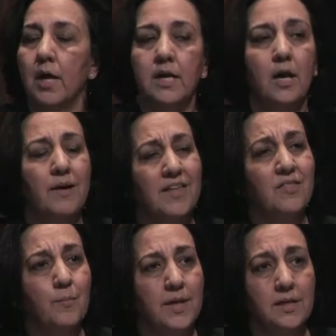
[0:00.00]
Now, in
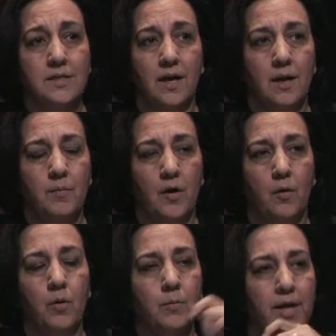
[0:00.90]
the meantime, though,
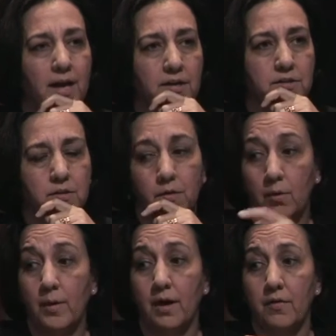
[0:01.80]
what do we got to do?
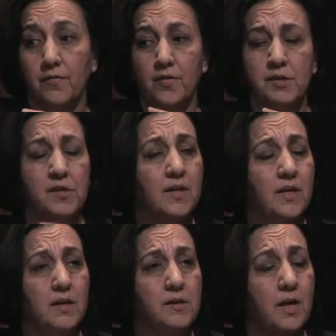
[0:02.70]
Well, the first thing
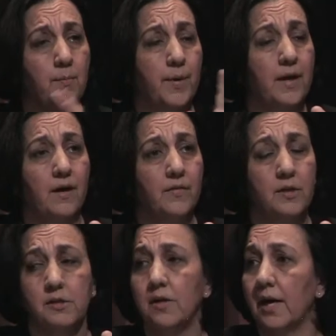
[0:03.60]
is, and I'm big on
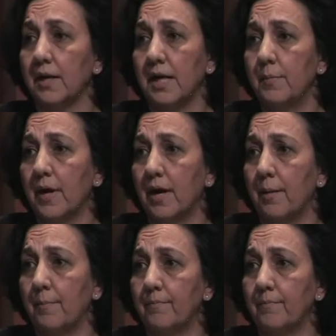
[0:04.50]
this, you got to keep calm.